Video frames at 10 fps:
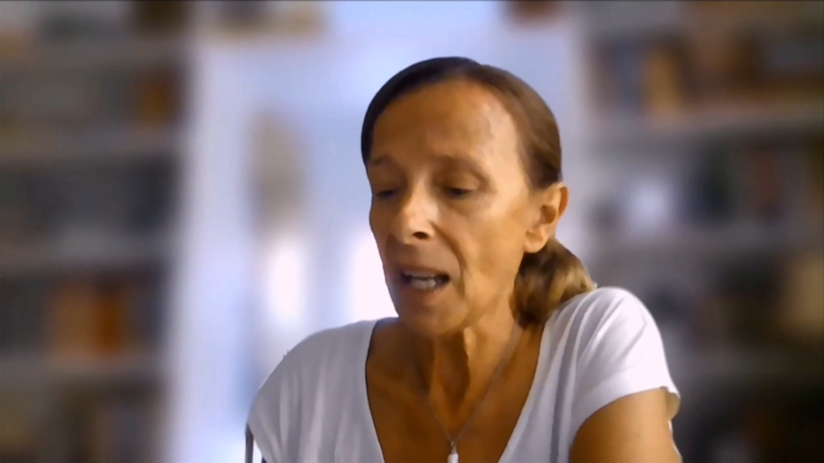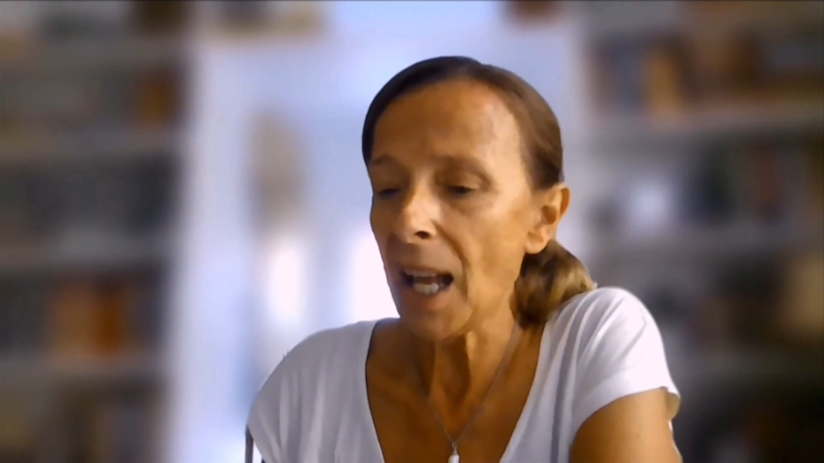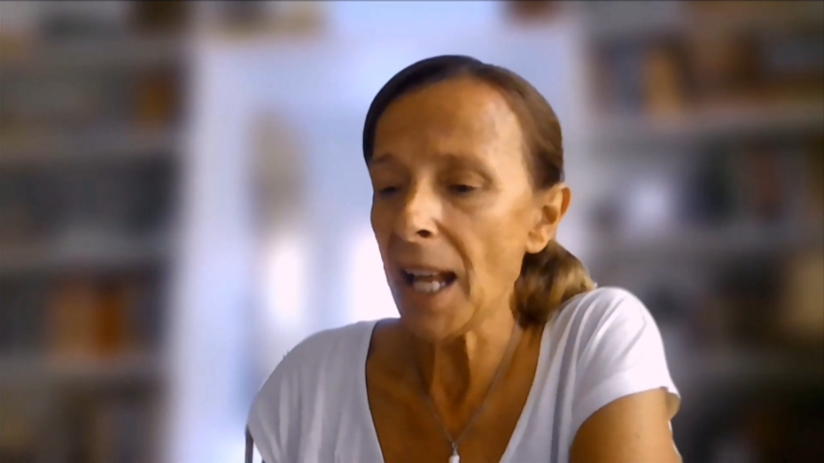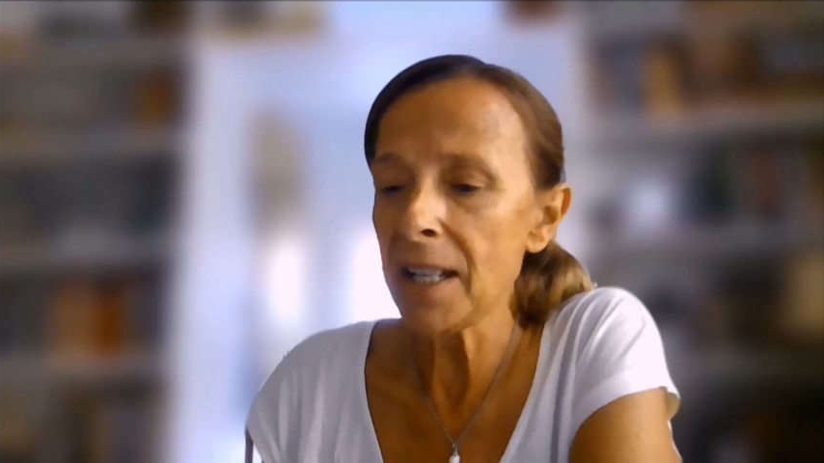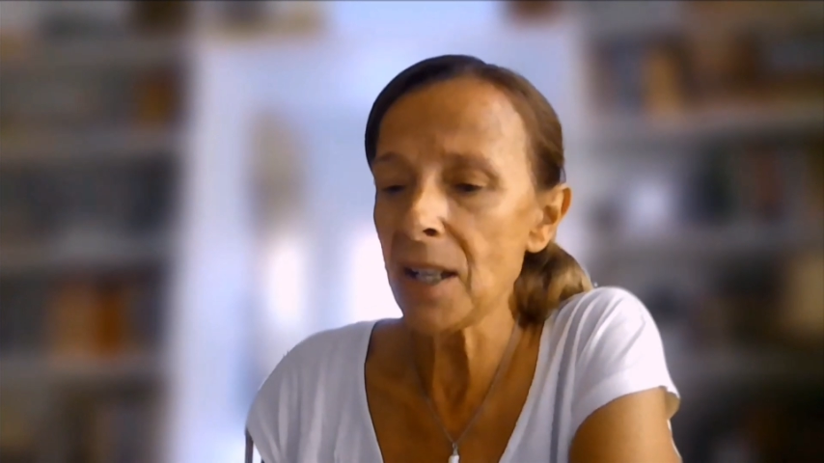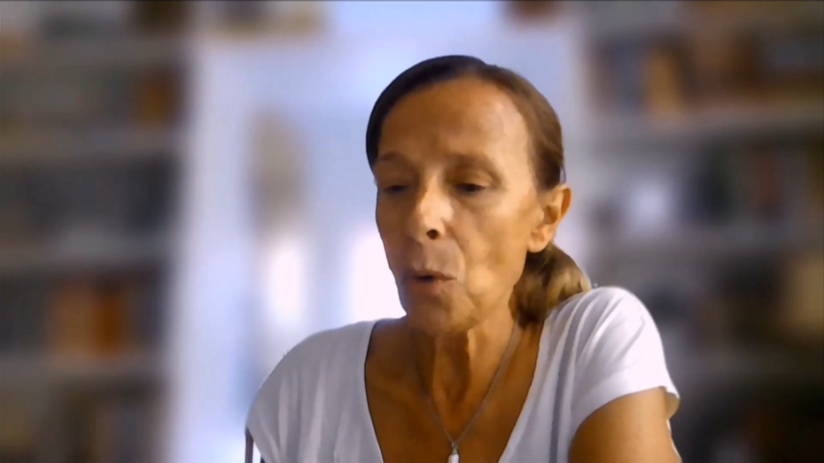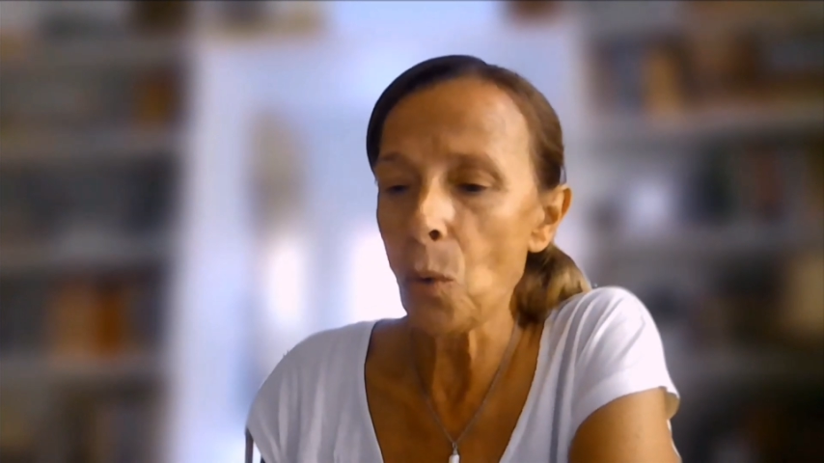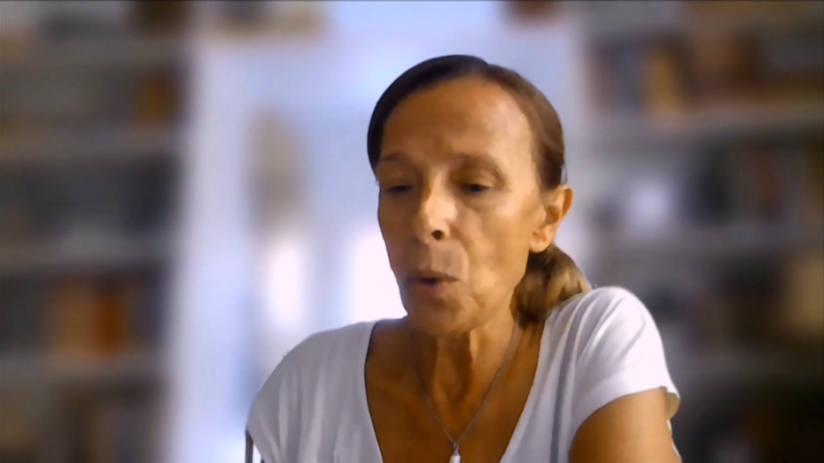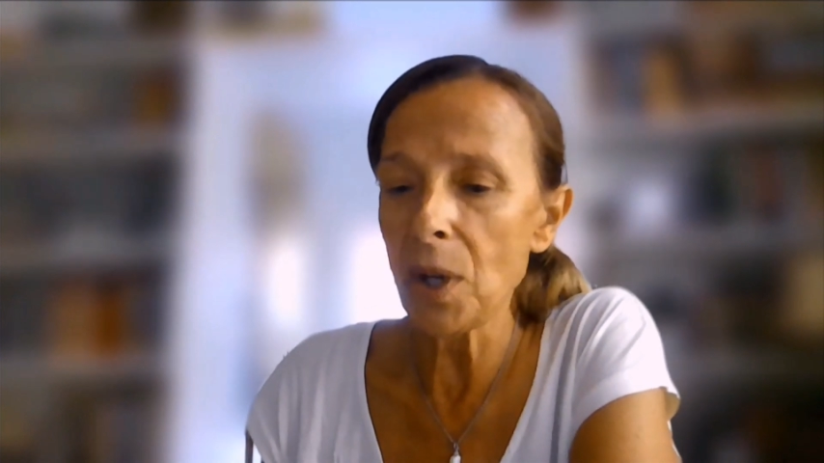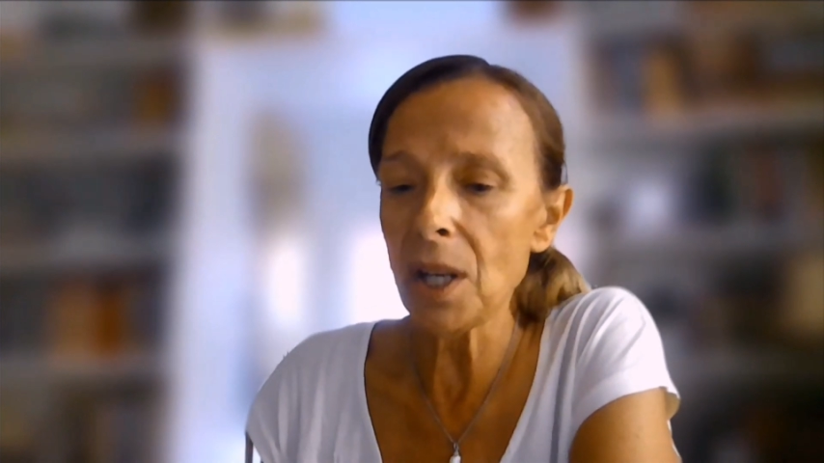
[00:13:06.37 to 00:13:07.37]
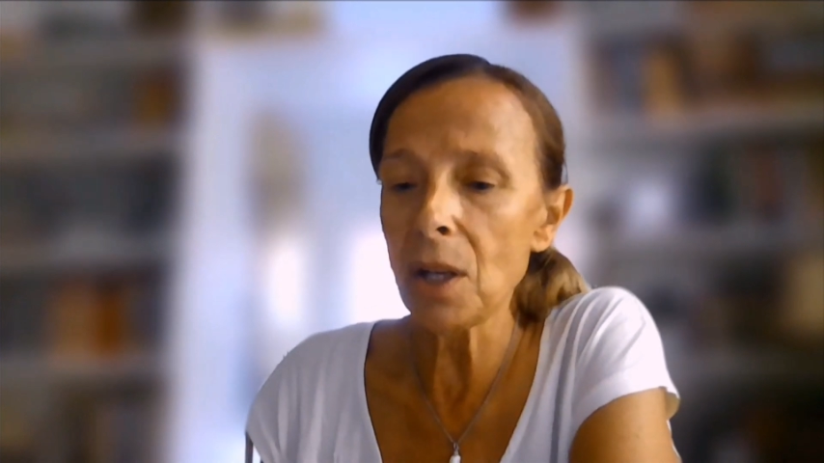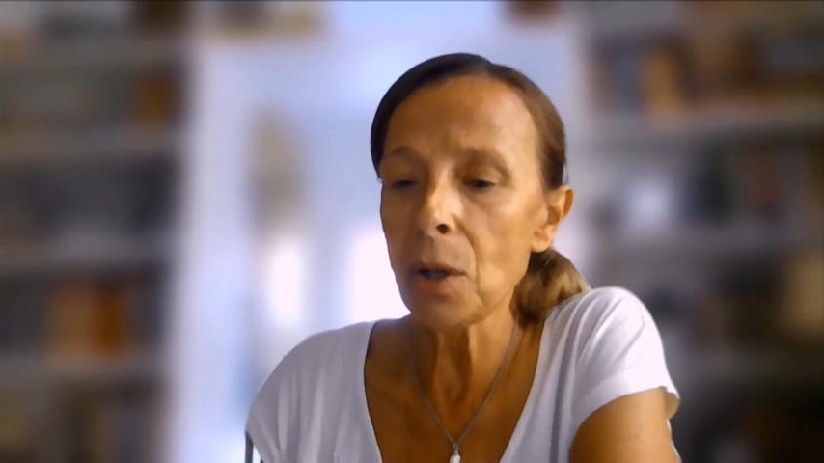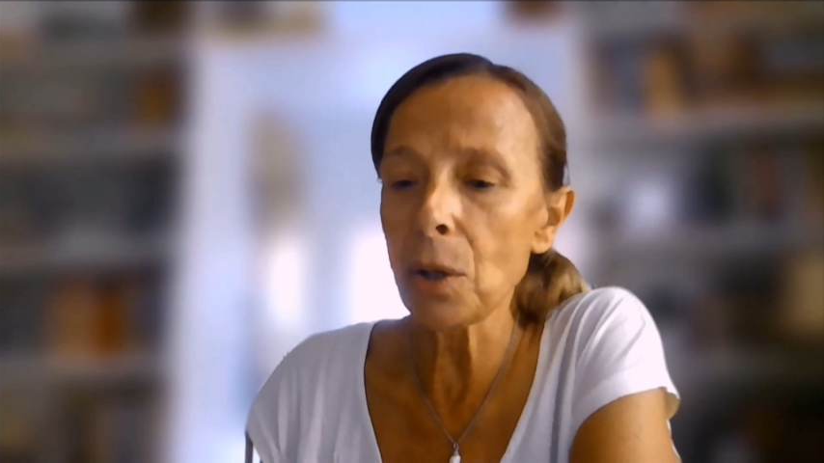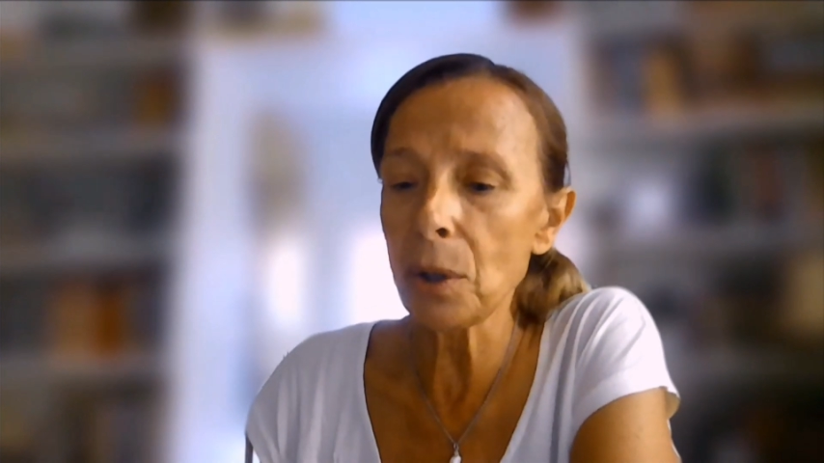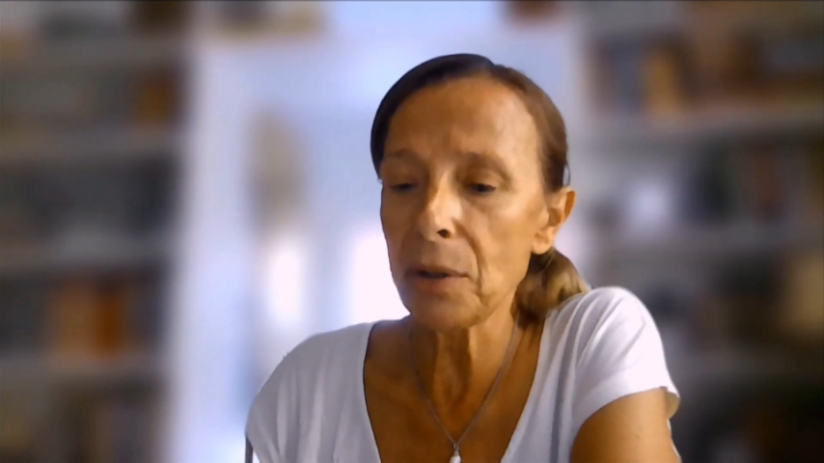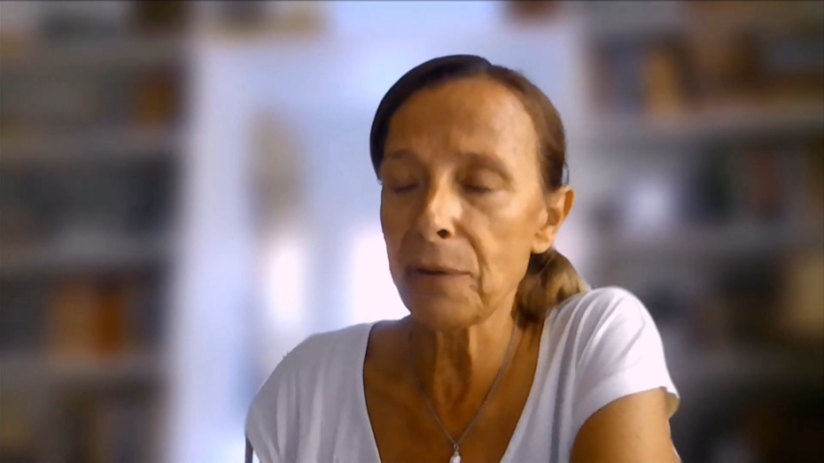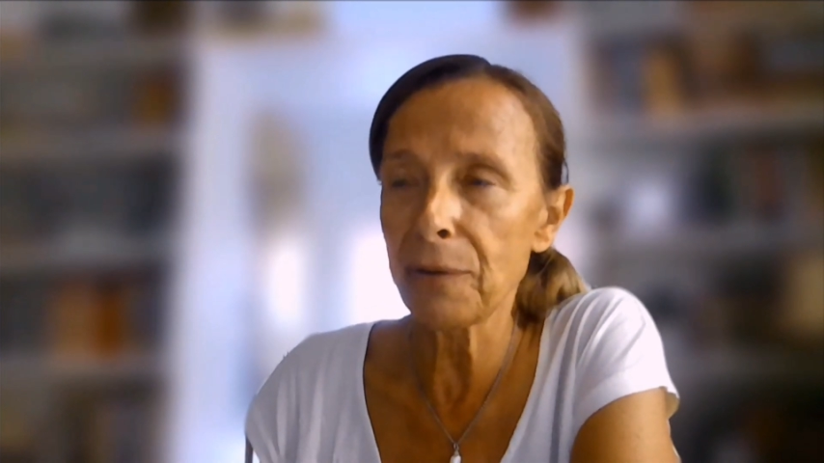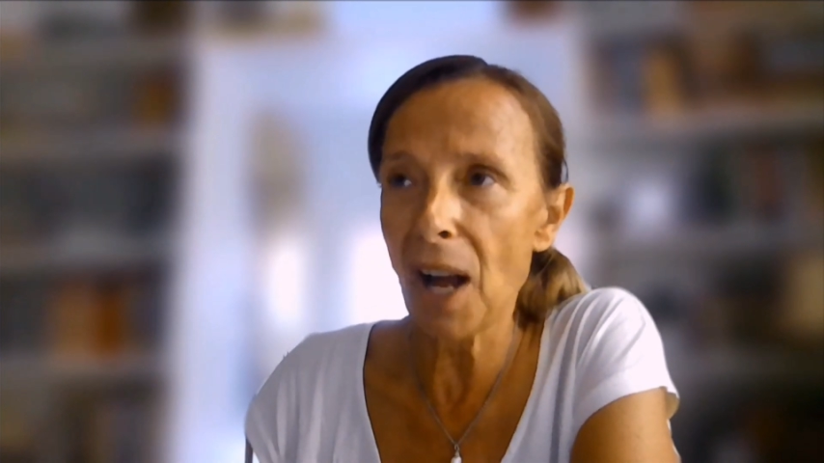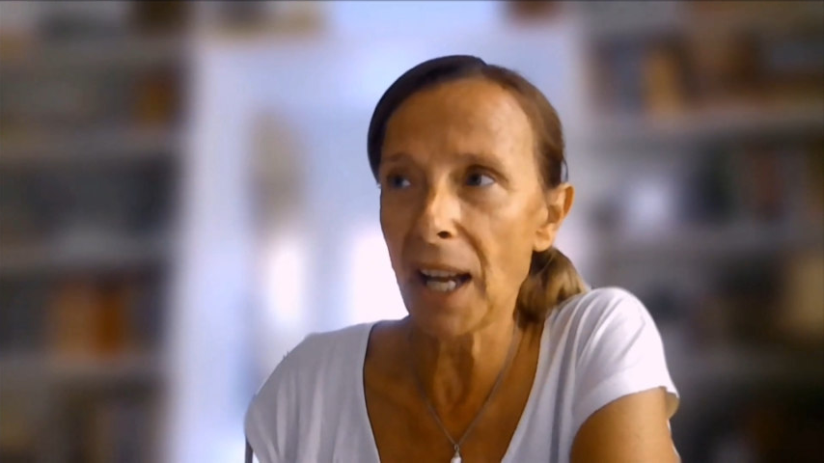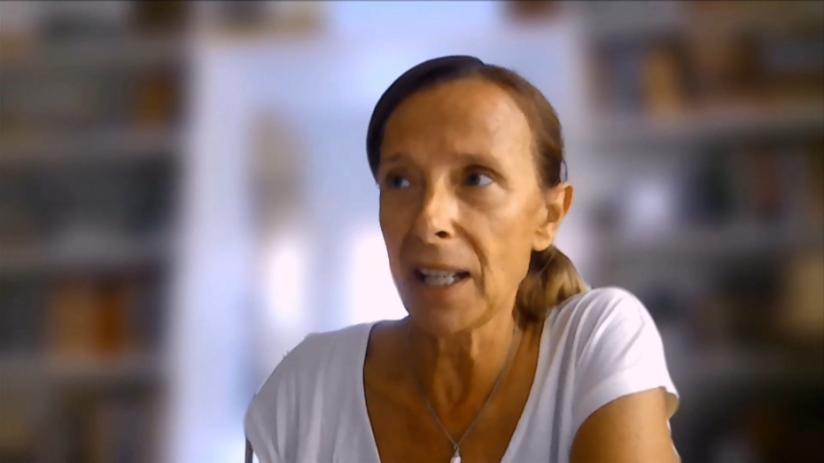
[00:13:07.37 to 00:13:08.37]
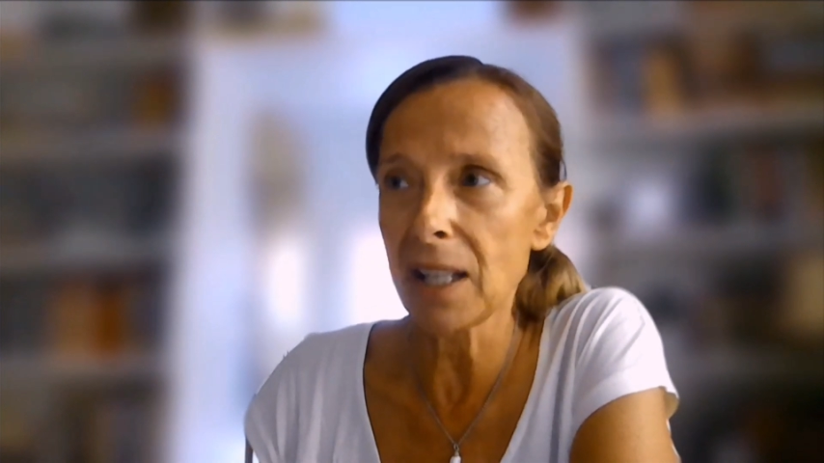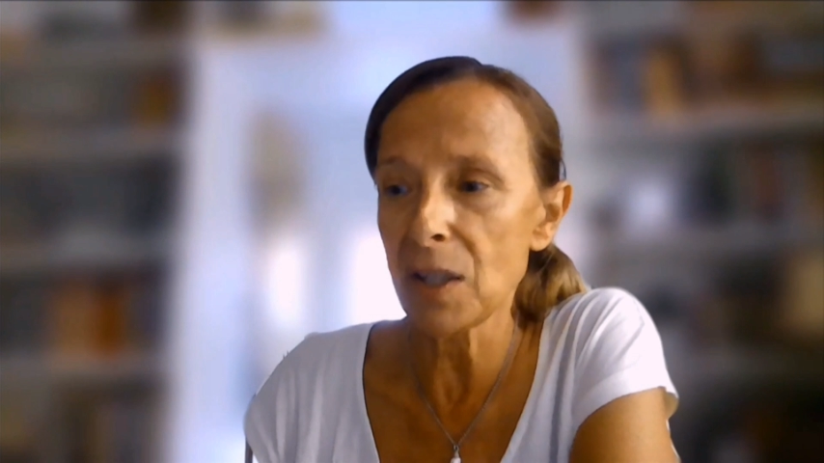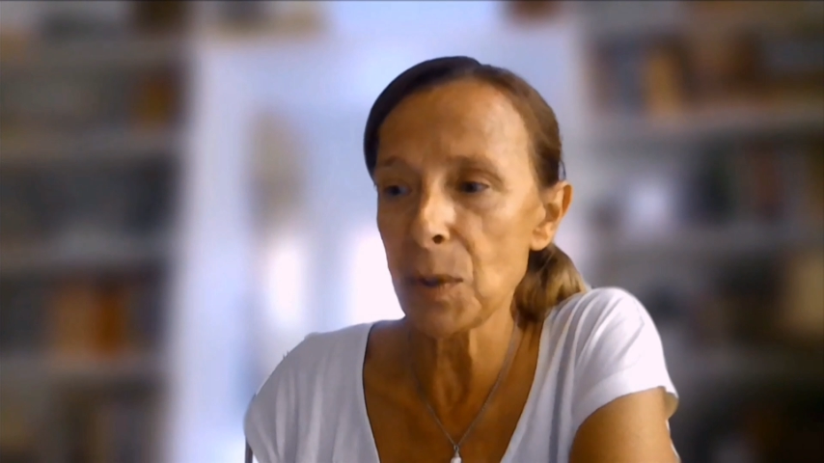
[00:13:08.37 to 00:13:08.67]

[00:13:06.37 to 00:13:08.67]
and we could find